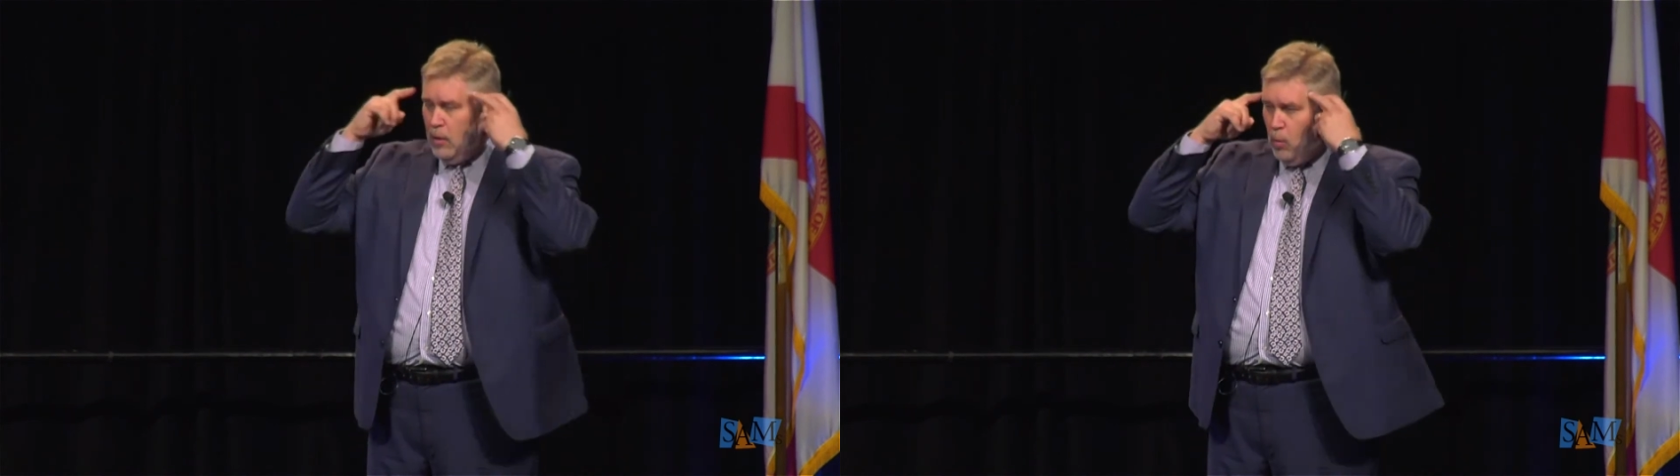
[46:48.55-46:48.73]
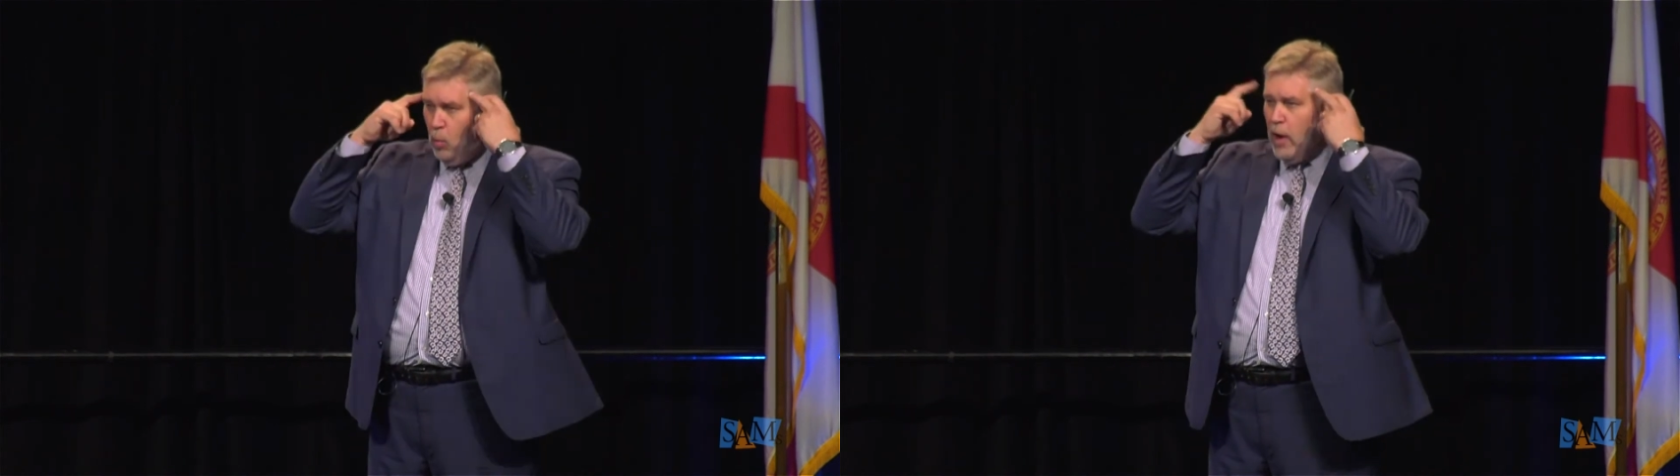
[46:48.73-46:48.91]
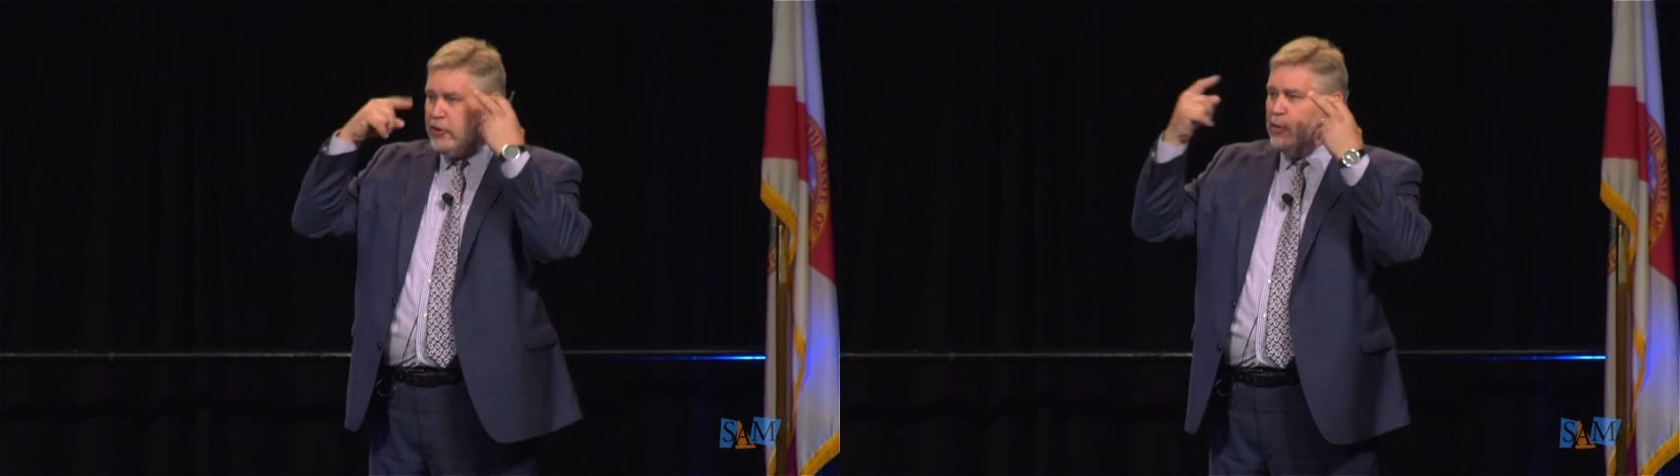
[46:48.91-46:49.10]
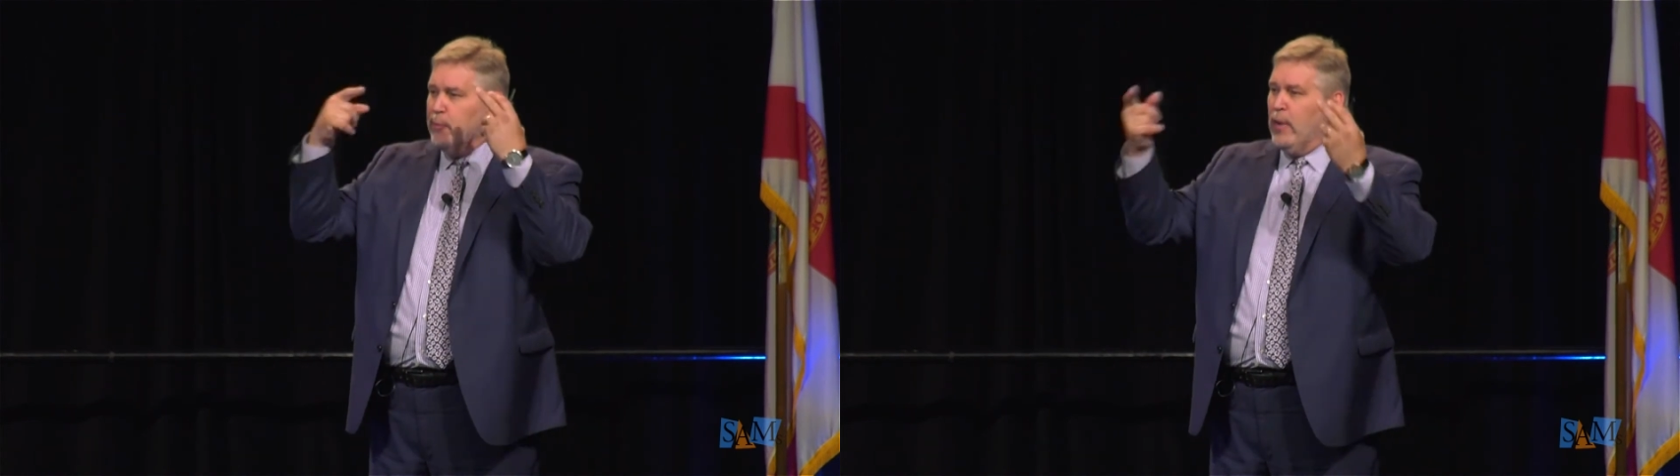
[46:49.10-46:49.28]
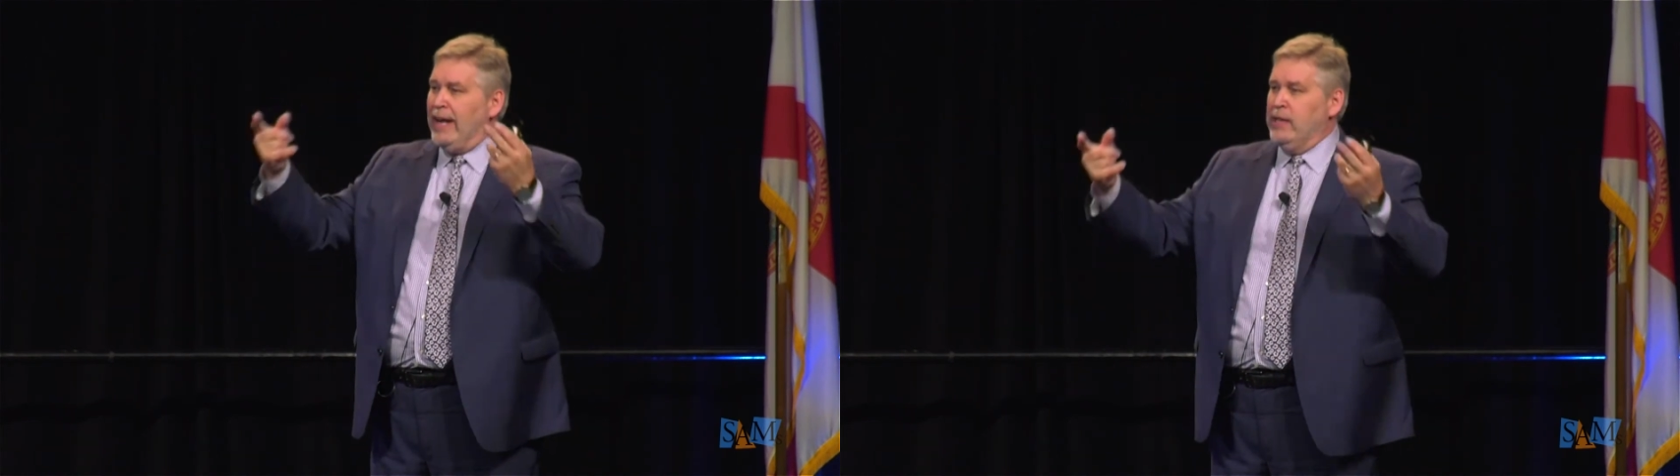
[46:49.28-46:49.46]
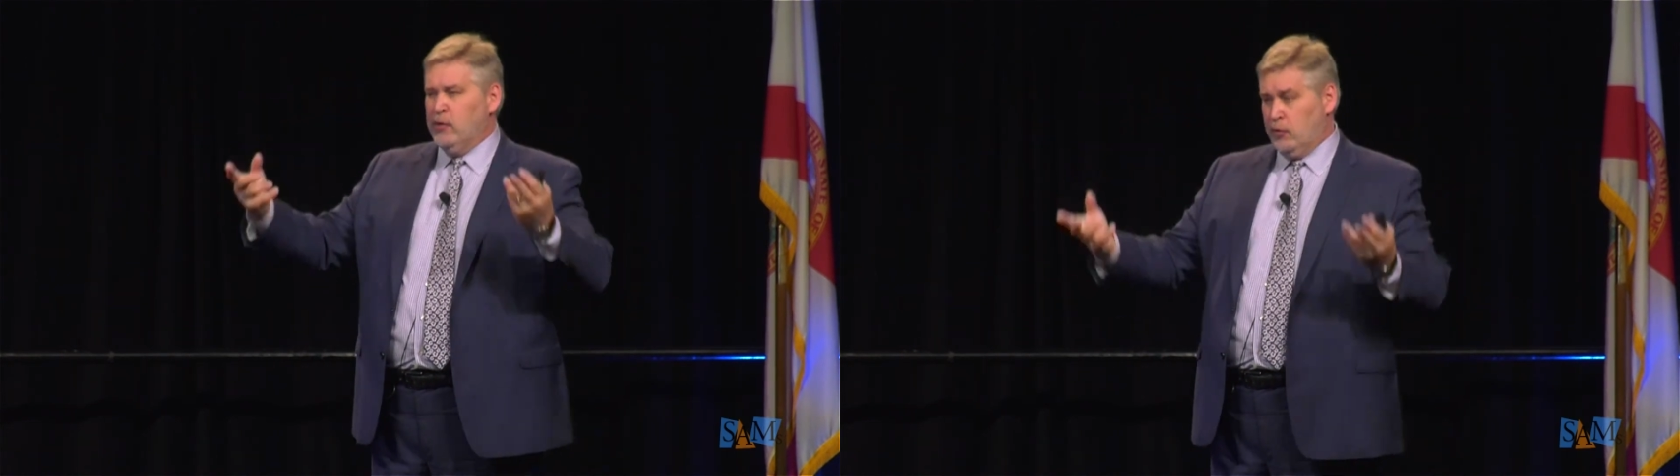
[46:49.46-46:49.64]
what your
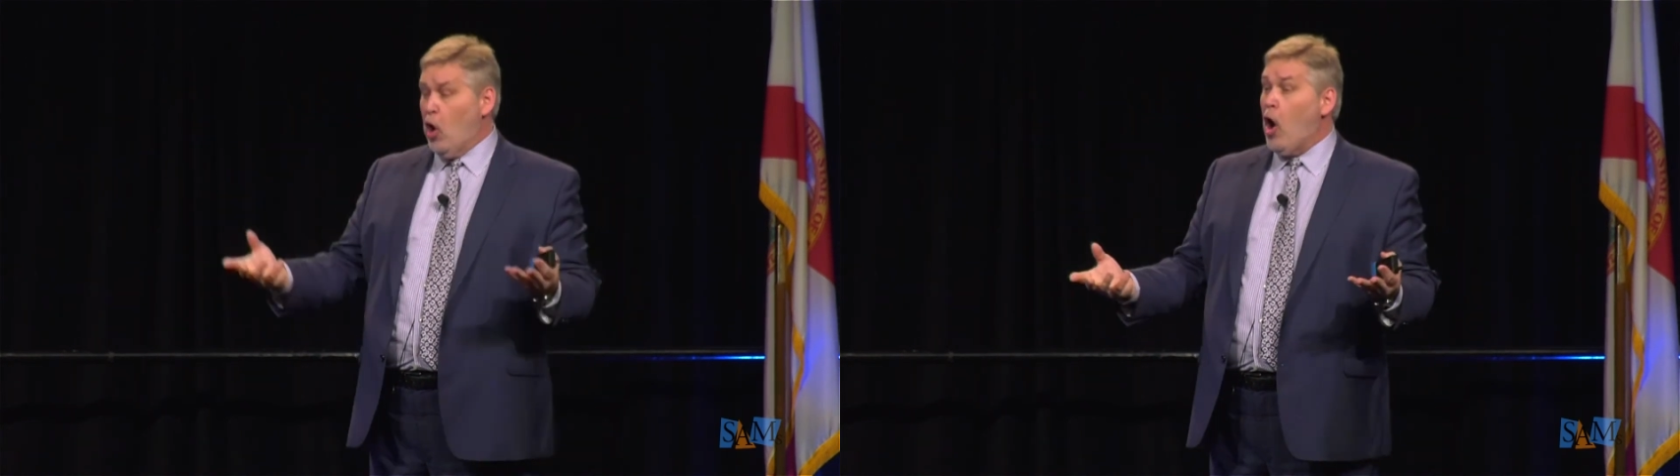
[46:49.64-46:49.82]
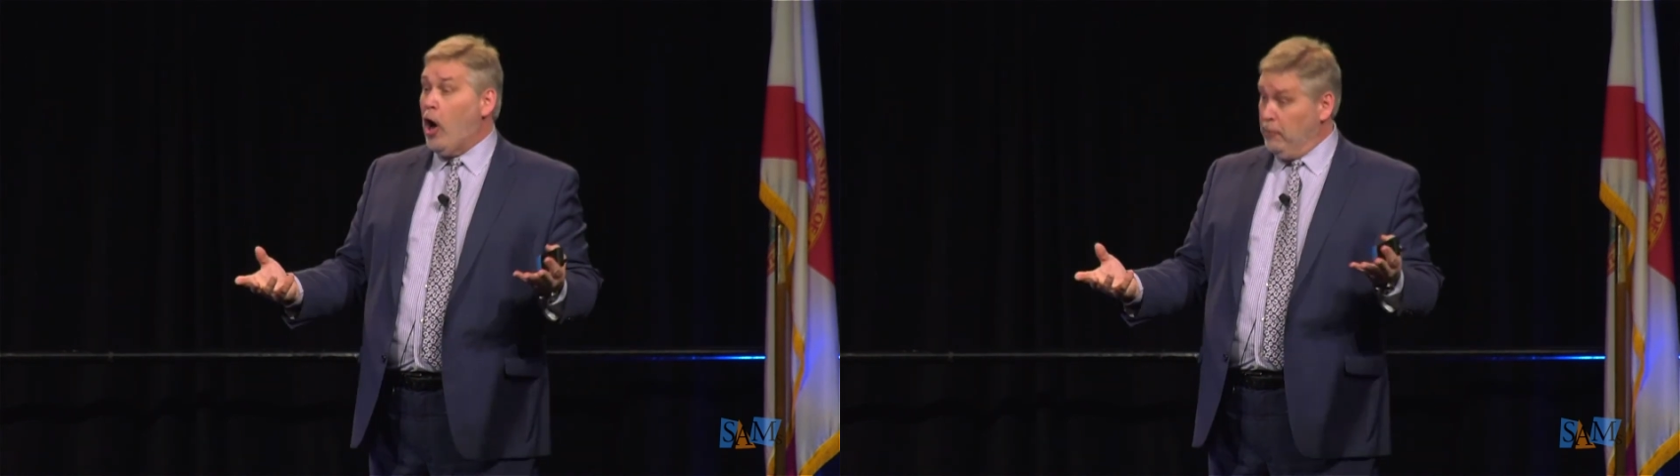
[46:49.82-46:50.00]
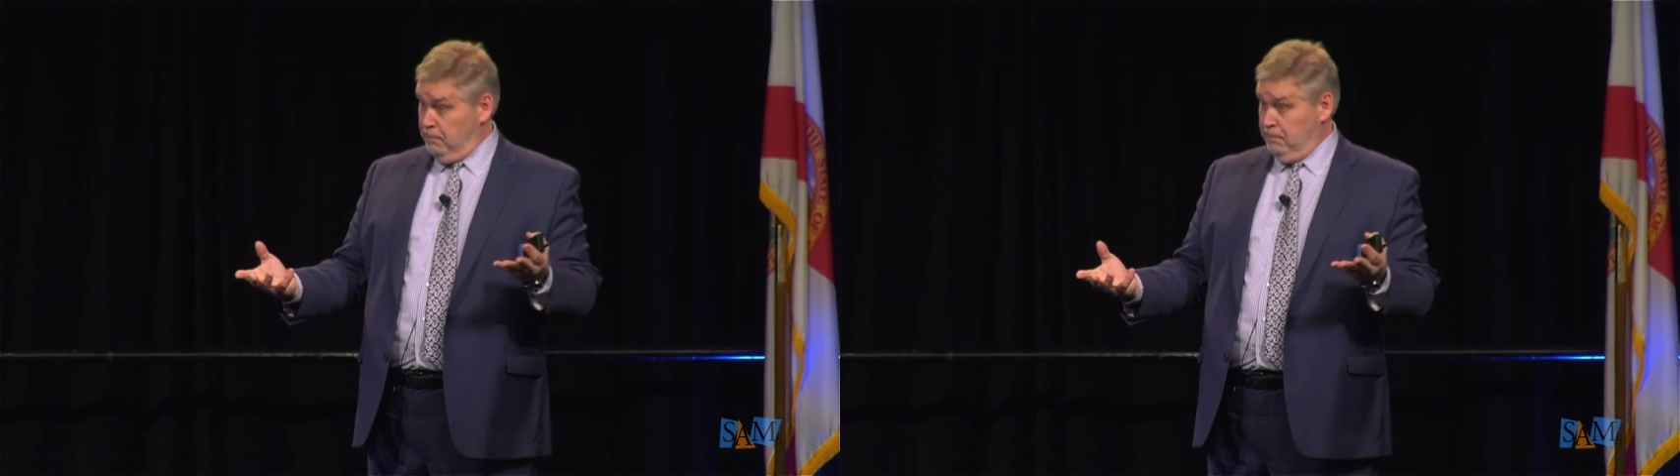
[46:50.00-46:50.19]
brain saw.